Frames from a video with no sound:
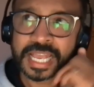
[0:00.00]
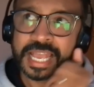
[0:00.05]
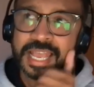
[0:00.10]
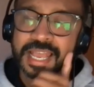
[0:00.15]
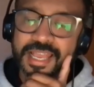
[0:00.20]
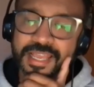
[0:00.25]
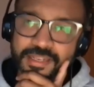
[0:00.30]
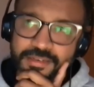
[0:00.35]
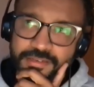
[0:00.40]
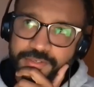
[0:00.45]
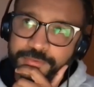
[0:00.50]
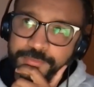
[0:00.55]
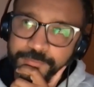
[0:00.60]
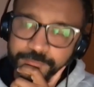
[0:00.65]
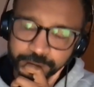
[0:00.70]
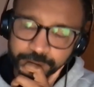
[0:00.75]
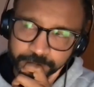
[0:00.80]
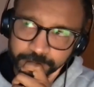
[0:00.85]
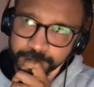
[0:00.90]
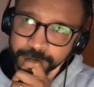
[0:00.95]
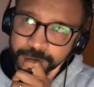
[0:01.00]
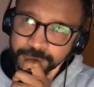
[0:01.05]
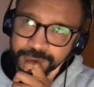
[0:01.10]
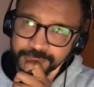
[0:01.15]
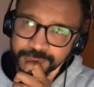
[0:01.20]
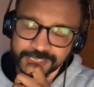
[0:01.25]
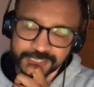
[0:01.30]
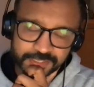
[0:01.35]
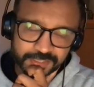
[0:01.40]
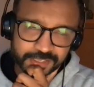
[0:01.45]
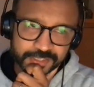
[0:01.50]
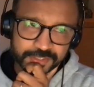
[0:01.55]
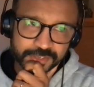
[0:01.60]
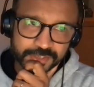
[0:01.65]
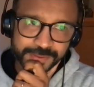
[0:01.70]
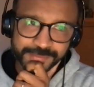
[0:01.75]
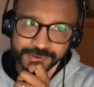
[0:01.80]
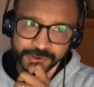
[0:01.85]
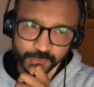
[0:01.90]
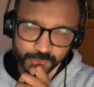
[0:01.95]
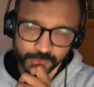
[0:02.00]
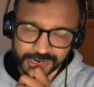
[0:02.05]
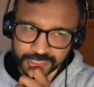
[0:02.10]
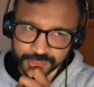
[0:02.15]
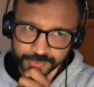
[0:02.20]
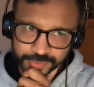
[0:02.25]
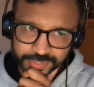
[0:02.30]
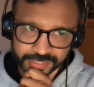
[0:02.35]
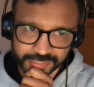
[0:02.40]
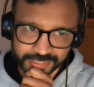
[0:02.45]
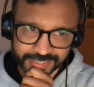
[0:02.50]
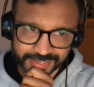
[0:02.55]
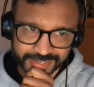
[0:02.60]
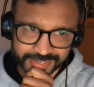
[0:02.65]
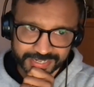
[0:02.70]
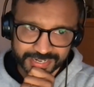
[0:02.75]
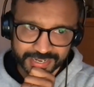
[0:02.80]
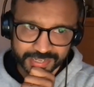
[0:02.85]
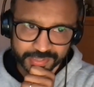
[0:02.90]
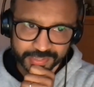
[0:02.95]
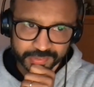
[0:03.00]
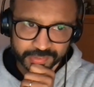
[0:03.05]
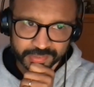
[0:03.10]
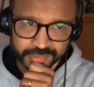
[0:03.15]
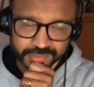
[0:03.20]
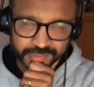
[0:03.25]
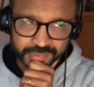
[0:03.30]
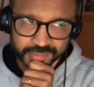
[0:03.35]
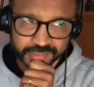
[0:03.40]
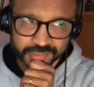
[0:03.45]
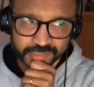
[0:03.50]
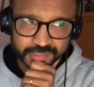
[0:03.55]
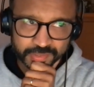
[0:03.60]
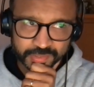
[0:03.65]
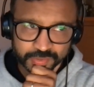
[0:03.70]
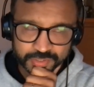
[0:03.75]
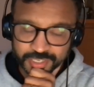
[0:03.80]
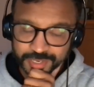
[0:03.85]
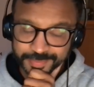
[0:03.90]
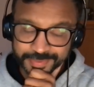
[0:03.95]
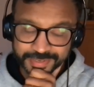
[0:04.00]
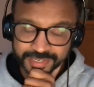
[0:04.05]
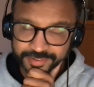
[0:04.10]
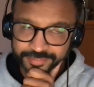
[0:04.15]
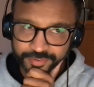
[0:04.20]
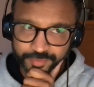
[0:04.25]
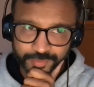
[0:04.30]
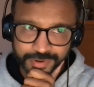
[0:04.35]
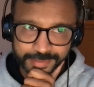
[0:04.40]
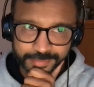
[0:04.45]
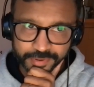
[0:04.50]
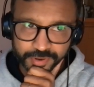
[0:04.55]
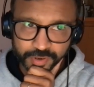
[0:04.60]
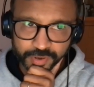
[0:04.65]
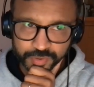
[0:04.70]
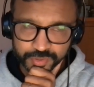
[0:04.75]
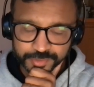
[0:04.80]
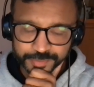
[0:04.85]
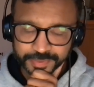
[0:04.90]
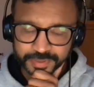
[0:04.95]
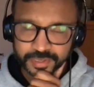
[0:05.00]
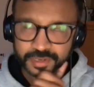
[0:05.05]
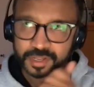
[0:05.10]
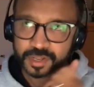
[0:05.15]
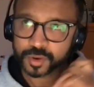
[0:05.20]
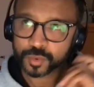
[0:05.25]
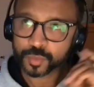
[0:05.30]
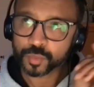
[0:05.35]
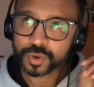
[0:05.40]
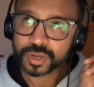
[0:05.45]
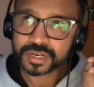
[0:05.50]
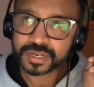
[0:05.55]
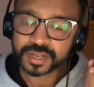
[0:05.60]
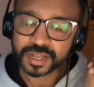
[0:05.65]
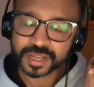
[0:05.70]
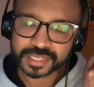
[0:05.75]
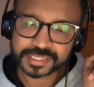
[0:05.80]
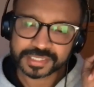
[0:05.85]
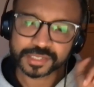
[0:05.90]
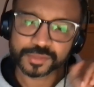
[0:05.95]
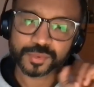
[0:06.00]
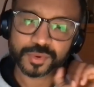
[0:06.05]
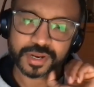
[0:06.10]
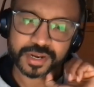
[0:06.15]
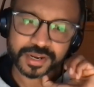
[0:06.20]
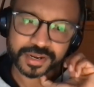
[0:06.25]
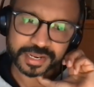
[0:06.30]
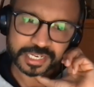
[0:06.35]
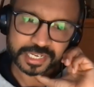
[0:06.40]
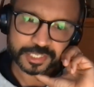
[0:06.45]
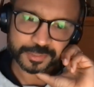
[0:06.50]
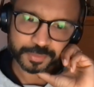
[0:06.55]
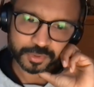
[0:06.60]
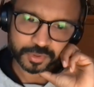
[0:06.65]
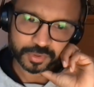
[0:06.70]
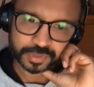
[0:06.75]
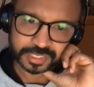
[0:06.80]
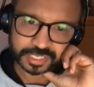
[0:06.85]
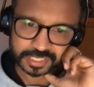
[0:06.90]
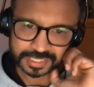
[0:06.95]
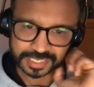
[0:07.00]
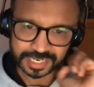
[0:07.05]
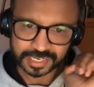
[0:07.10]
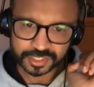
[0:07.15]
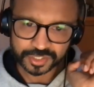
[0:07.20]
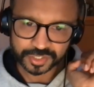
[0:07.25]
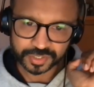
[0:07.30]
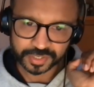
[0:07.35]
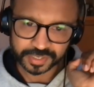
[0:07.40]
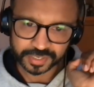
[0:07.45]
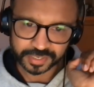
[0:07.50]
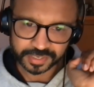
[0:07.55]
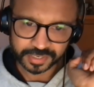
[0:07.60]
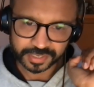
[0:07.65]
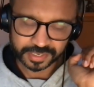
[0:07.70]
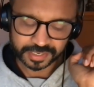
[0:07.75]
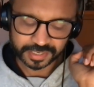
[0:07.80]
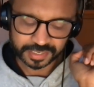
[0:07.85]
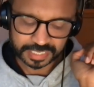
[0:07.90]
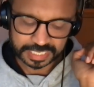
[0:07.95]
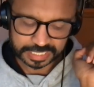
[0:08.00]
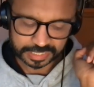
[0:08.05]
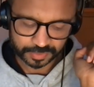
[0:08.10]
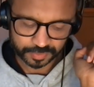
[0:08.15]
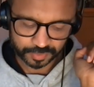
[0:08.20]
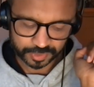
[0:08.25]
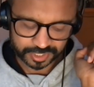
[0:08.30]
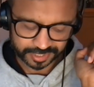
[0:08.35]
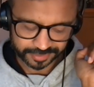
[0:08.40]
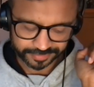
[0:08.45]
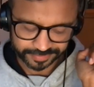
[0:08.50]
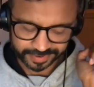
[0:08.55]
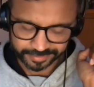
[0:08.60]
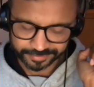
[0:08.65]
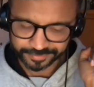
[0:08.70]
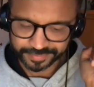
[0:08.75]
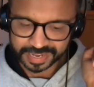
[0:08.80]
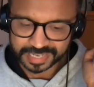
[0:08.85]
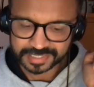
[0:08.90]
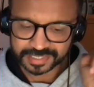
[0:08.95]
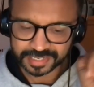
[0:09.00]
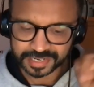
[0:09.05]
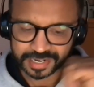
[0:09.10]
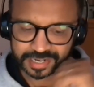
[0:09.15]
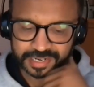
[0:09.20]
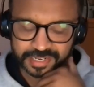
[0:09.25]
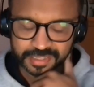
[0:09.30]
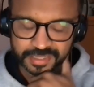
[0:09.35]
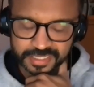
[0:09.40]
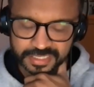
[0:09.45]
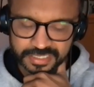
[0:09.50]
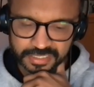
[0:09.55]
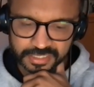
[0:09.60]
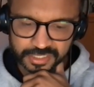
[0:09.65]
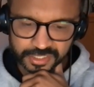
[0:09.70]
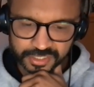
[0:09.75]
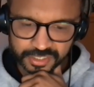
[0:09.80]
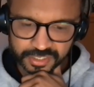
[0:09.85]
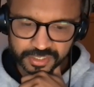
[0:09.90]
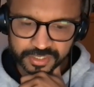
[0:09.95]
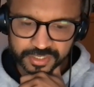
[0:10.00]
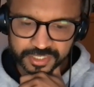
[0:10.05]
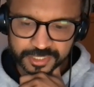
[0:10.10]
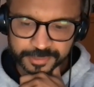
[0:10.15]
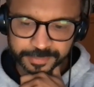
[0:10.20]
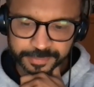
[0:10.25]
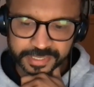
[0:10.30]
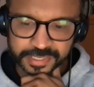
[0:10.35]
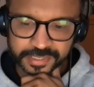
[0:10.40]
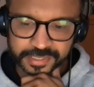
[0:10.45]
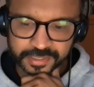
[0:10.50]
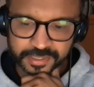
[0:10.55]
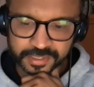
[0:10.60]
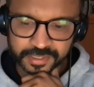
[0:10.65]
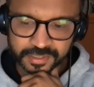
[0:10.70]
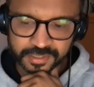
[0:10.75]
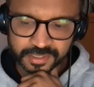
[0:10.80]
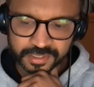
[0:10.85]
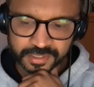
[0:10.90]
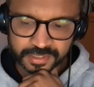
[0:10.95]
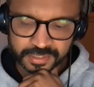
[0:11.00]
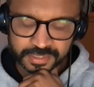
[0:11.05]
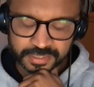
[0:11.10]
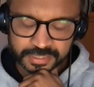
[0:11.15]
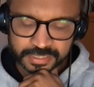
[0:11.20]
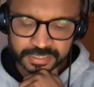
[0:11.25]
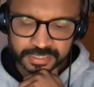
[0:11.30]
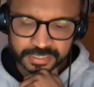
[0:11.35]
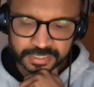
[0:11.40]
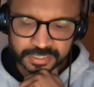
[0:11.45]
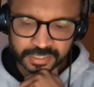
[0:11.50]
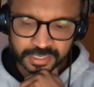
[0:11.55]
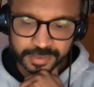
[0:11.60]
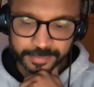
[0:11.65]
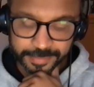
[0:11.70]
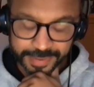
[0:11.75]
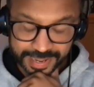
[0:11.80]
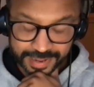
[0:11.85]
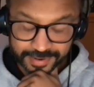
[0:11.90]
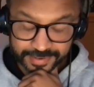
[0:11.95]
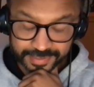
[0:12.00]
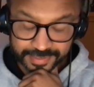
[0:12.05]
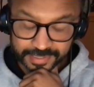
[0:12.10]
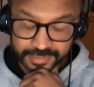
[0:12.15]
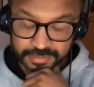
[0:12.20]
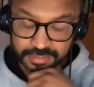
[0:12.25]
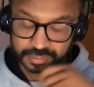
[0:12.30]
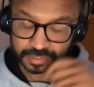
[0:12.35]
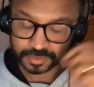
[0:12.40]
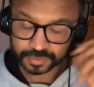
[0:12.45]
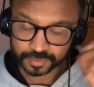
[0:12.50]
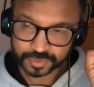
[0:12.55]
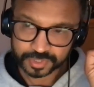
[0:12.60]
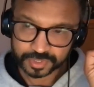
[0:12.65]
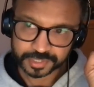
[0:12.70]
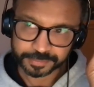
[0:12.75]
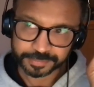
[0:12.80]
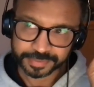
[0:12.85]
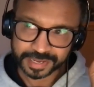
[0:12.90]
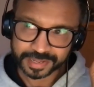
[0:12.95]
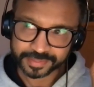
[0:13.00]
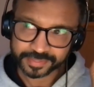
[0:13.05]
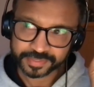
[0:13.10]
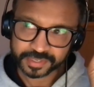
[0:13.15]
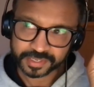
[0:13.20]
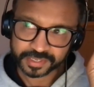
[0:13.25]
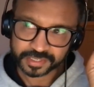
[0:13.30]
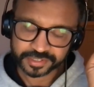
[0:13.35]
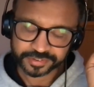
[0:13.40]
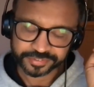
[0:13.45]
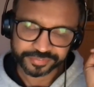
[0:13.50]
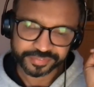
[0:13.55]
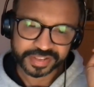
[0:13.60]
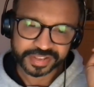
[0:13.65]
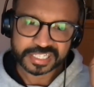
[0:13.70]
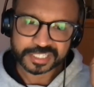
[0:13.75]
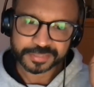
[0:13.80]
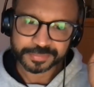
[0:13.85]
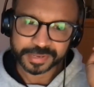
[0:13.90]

And there's, there's so many ways we can go down, so many different rabbit holes, but one I did want to explore, and you touched on it, and which I found fascinating listening to you speak about it, was about the defense